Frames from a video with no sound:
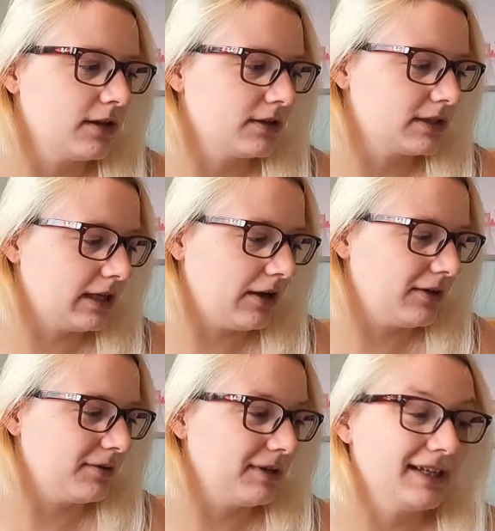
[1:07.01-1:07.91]

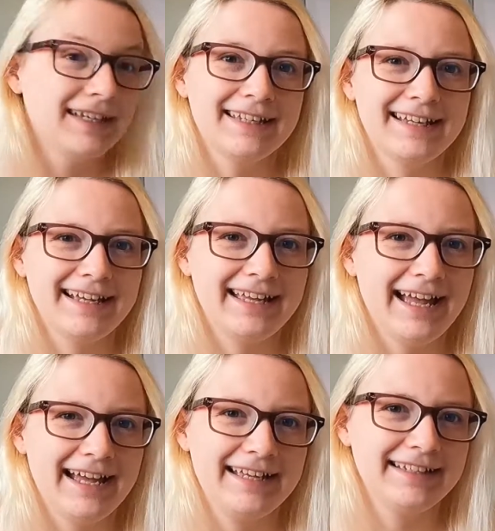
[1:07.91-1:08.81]
So,
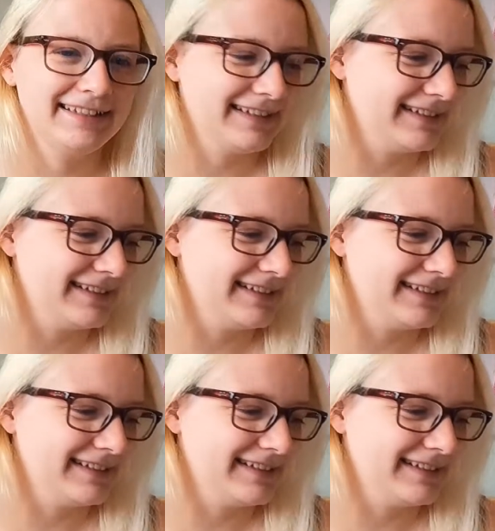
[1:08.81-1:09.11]
okay.